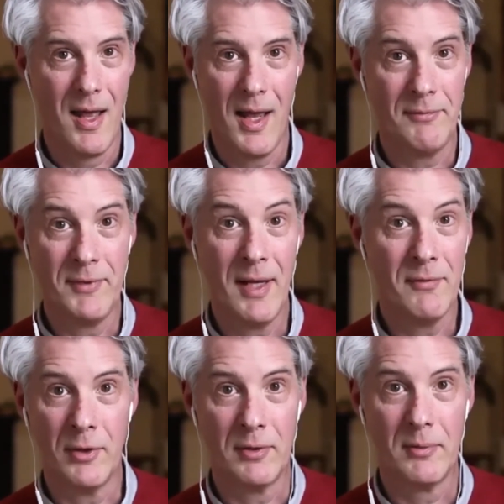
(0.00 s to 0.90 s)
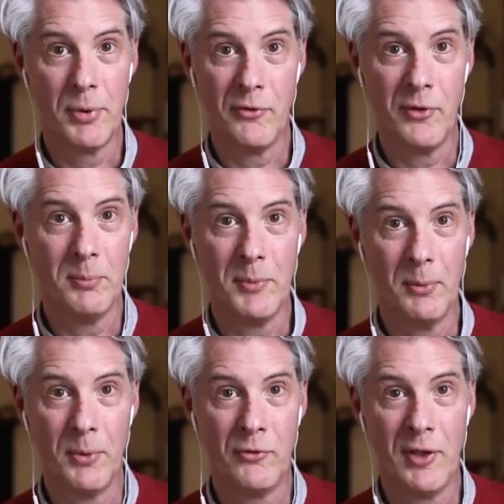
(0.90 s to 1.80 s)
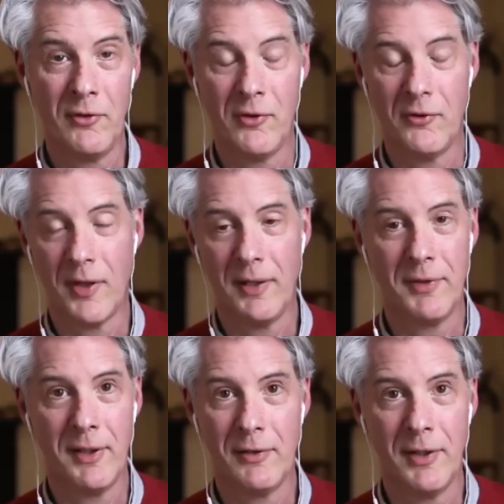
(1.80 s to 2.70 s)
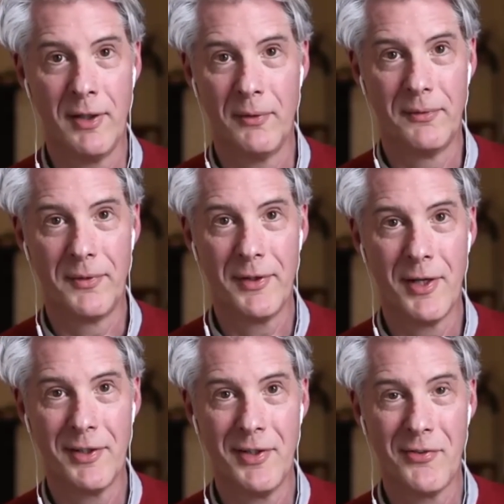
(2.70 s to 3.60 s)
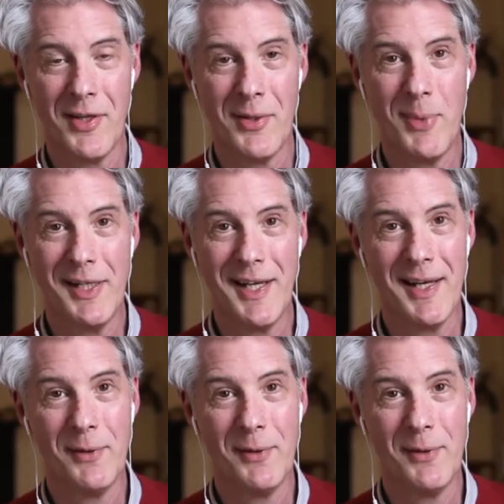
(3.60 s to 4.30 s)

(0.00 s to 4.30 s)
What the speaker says: I've never presumed it was Jesus. I figure, they're not going to send the big guy.